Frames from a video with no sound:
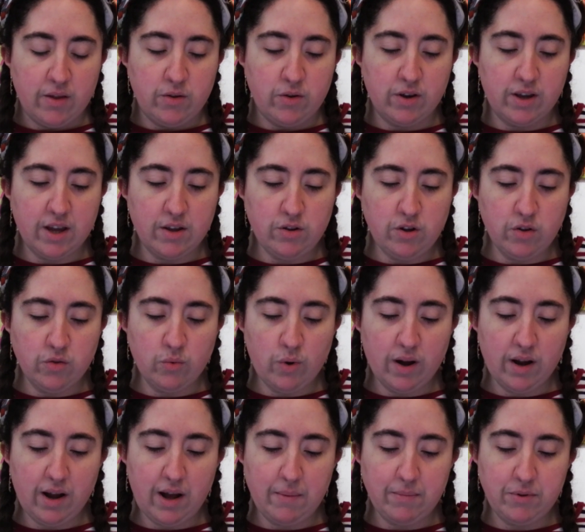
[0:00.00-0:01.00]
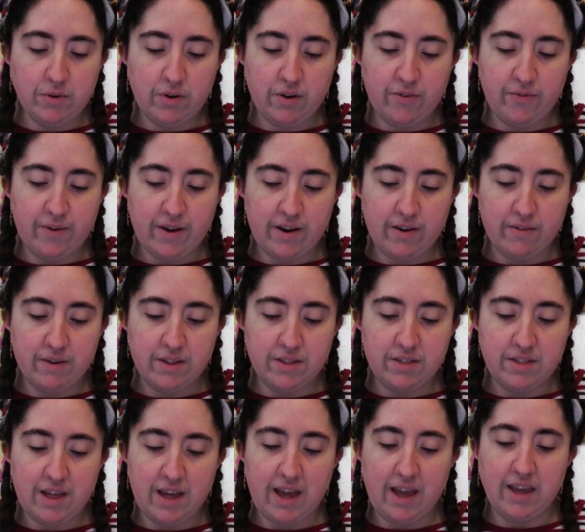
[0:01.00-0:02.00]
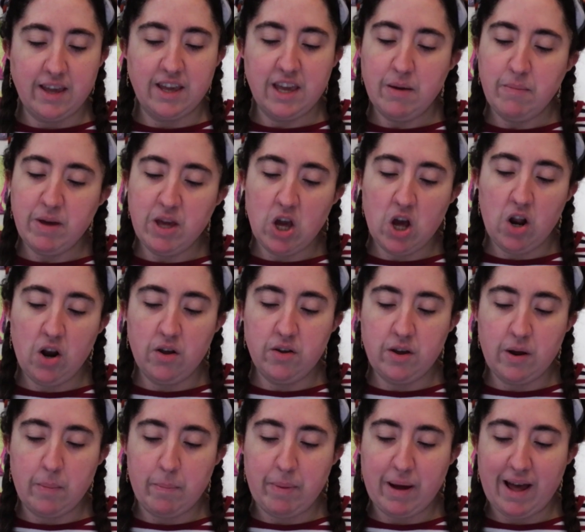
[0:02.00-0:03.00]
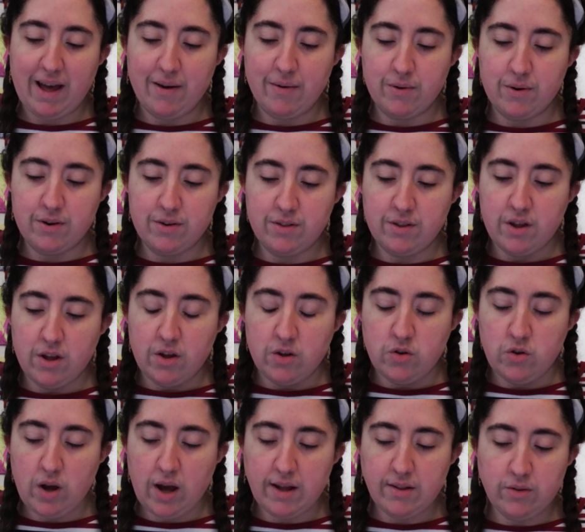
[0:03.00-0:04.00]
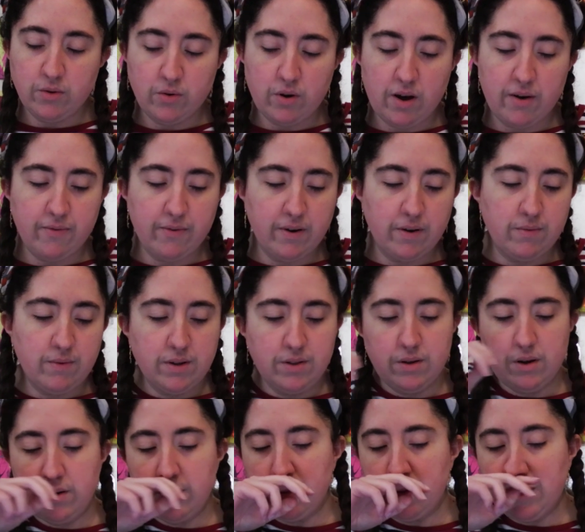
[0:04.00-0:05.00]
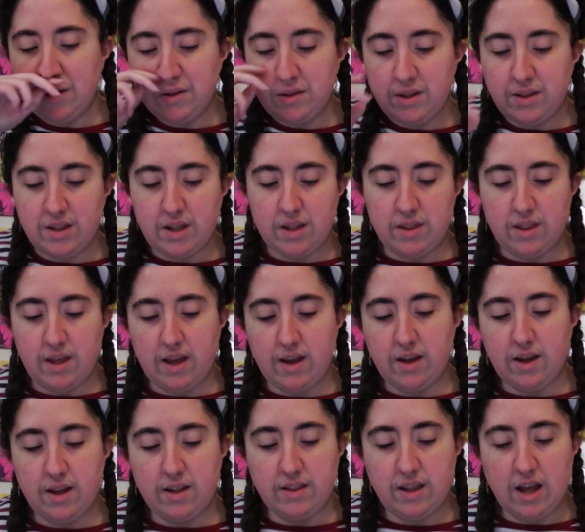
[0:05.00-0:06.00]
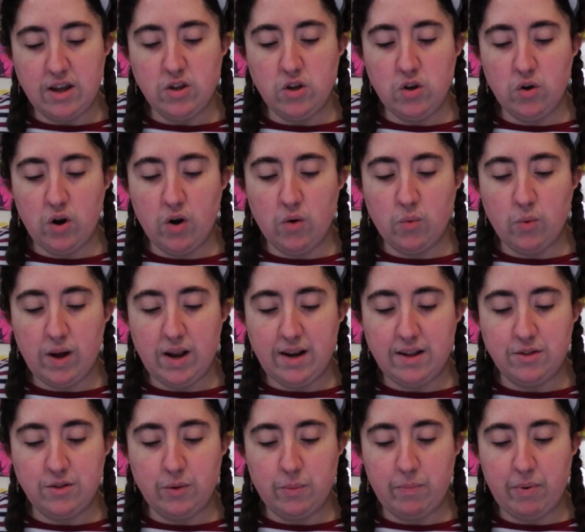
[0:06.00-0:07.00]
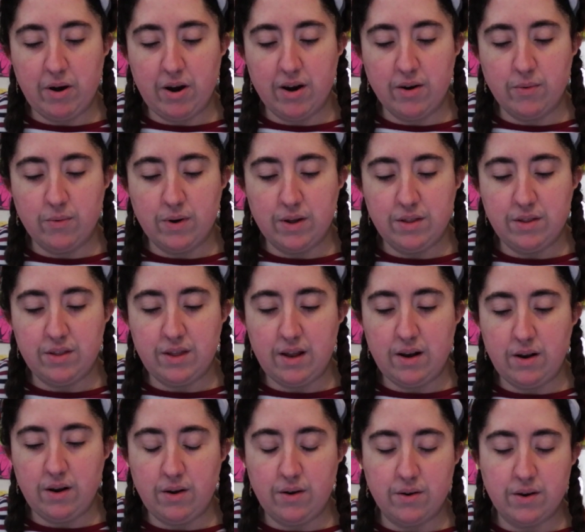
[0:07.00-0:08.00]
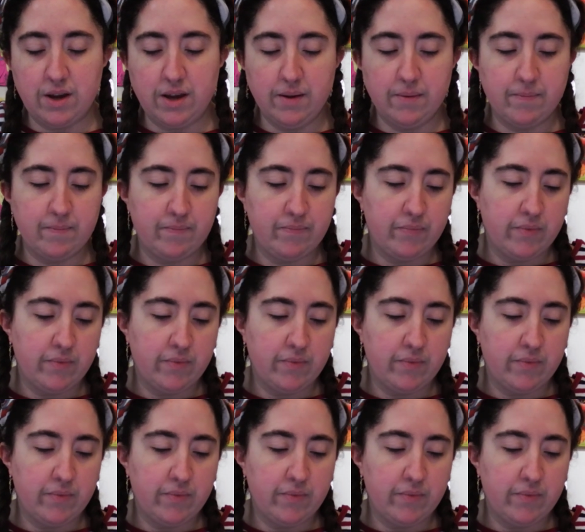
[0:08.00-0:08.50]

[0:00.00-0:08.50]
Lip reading: You can't just walk up to a fellow and say, give me all of your powers. You have to offer in return something that you are willing to part with, said Loki.